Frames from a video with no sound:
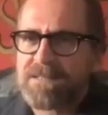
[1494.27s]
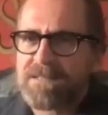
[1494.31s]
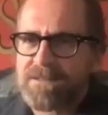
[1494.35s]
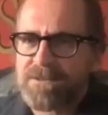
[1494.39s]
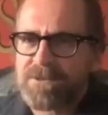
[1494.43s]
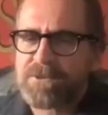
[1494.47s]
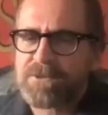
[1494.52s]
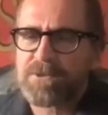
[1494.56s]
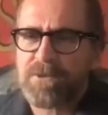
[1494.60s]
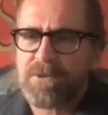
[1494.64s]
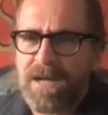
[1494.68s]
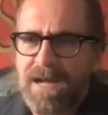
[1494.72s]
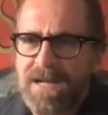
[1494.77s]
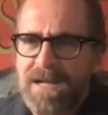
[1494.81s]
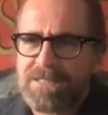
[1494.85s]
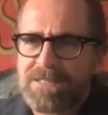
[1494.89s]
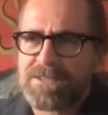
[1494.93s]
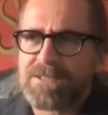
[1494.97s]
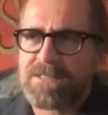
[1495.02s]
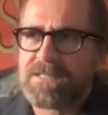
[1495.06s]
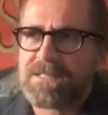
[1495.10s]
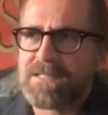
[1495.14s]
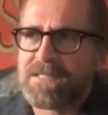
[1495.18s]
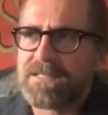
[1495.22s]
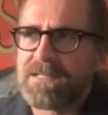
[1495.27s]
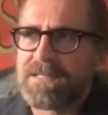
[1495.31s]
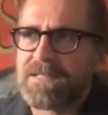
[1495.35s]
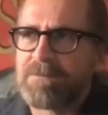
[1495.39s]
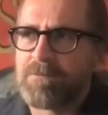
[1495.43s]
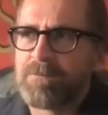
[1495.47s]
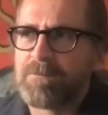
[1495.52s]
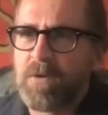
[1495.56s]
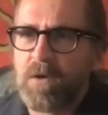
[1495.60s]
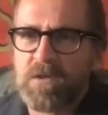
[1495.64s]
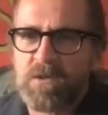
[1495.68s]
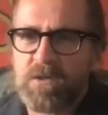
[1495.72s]
it's a tragedy
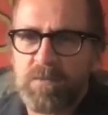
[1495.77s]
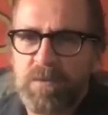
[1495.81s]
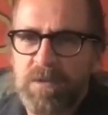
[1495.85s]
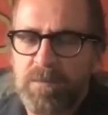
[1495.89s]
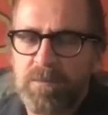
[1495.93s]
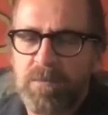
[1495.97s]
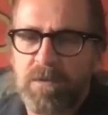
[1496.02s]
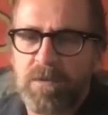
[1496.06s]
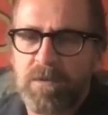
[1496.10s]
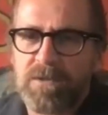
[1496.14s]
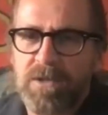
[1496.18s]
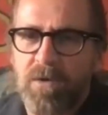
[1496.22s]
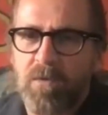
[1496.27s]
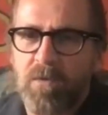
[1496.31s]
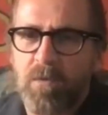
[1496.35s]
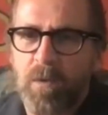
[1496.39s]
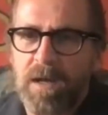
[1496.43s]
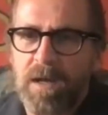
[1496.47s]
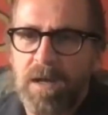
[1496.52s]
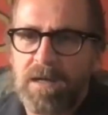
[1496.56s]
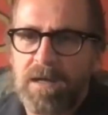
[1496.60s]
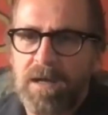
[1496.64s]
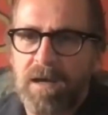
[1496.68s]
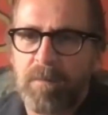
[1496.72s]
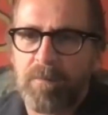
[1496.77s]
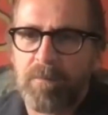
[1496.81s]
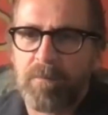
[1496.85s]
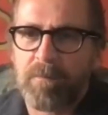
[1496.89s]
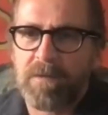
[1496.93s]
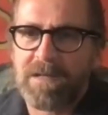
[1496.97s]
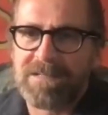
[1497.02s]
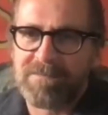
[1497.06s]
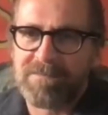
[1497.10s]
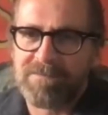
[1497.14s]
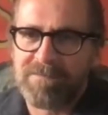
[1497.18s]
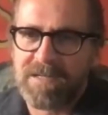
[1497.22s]
that most people don't wake up
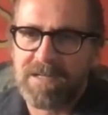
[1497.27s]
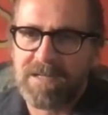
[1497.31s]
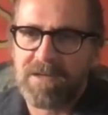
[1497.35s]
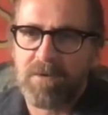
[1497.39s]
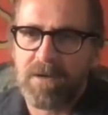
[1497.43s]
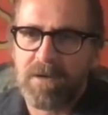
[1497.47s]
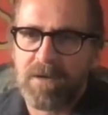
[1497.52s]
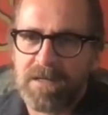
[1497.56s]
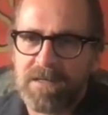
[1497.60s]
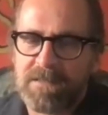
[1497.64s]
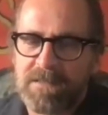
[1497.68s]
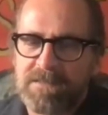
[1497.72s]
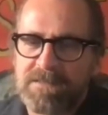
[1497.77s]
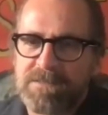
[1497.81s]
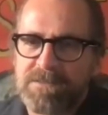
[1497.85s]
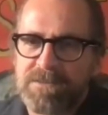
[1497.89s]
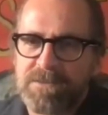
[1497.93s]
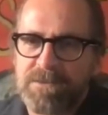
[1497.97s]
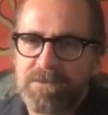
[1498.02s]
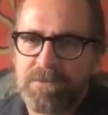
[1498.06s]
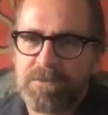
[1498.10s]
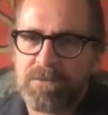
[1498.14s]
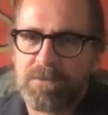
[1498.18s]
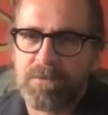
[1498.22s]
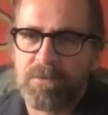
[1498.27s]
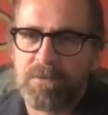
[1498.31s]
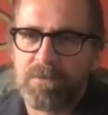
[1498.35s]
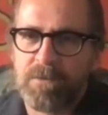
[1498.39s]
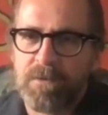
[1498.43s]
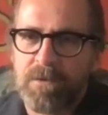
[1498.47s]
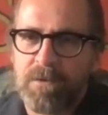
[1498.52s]
invigorated to